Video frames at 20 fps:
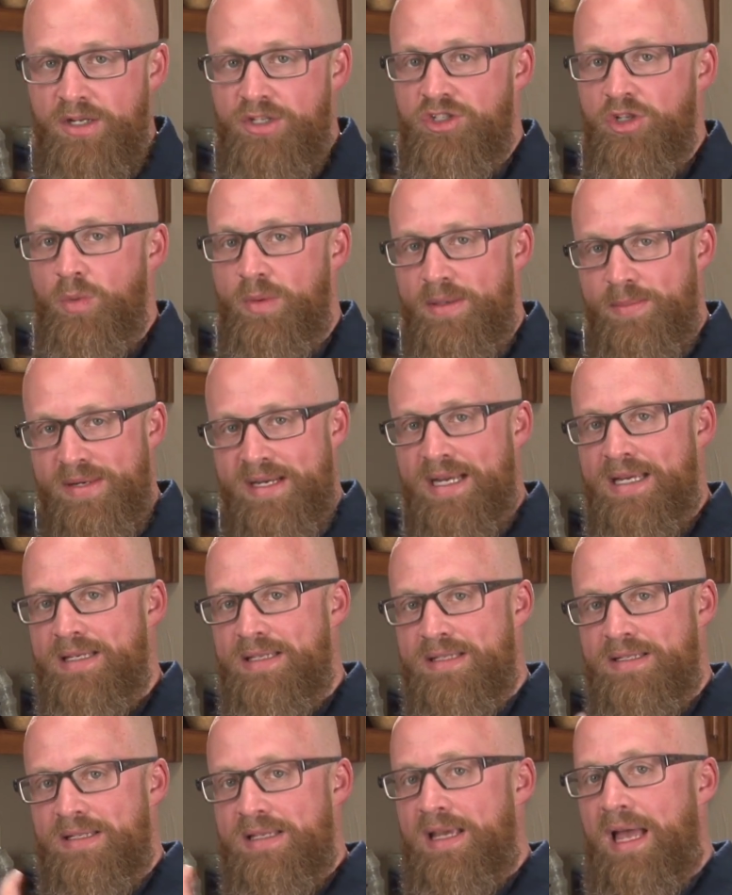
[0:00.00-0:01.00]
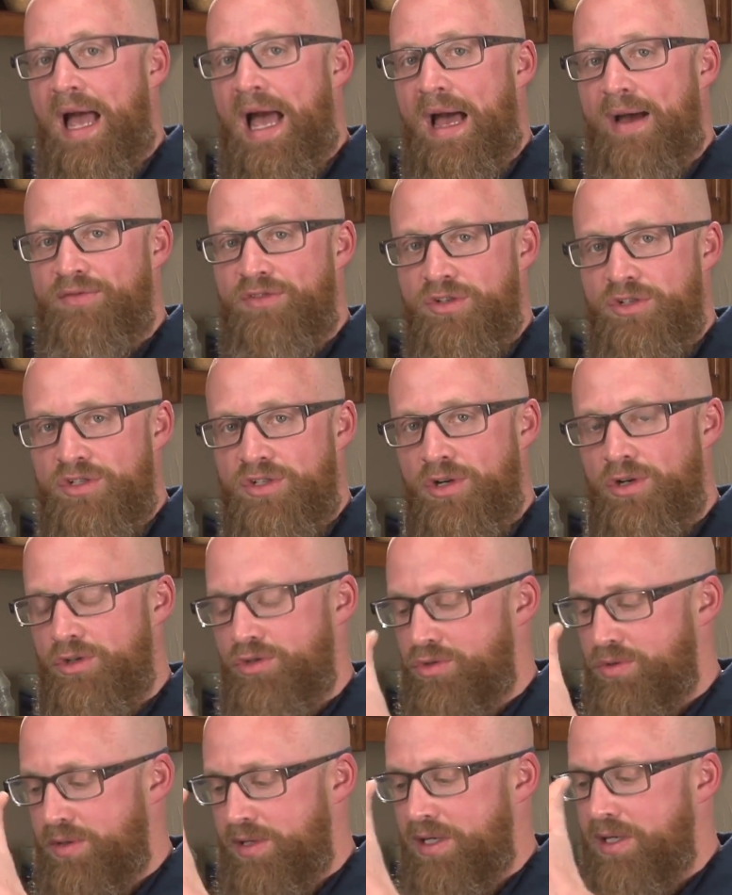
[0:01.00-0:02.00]
And so we began to see after
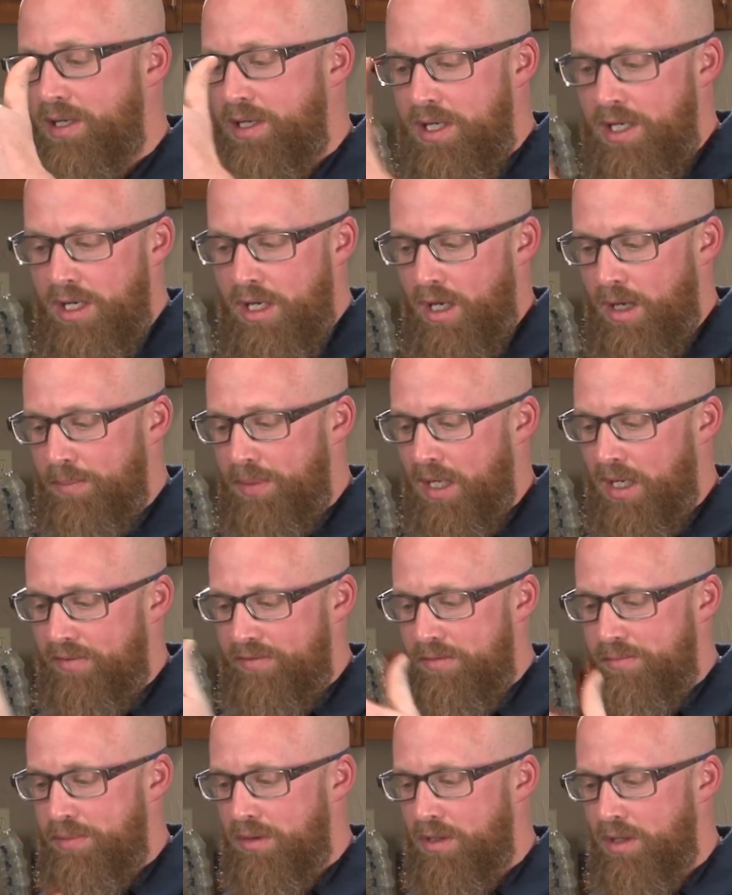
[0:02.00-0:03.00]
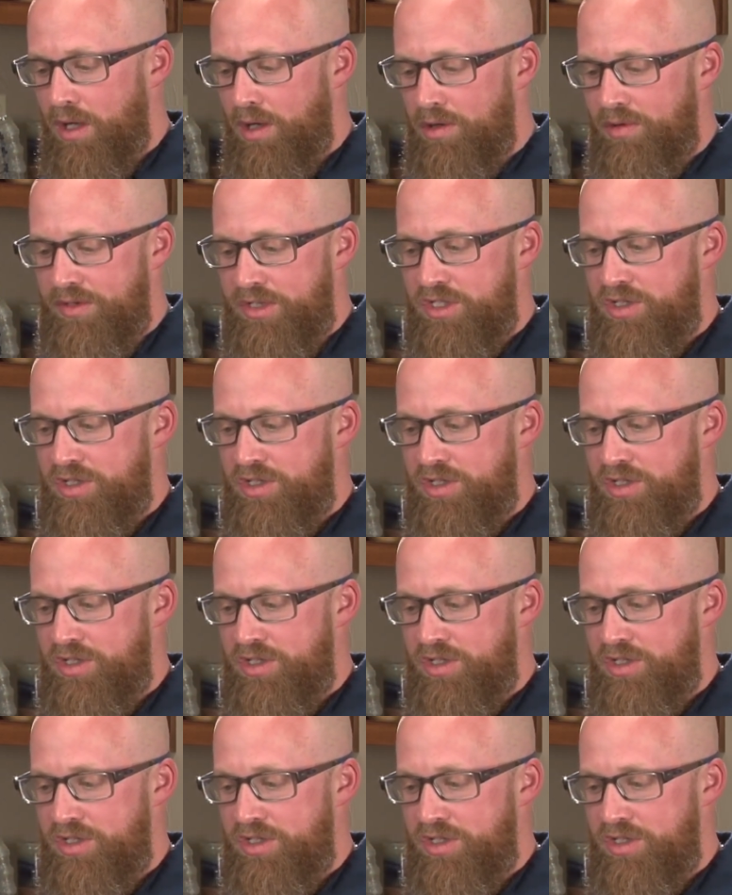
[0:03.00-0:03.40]
surgery, above and below the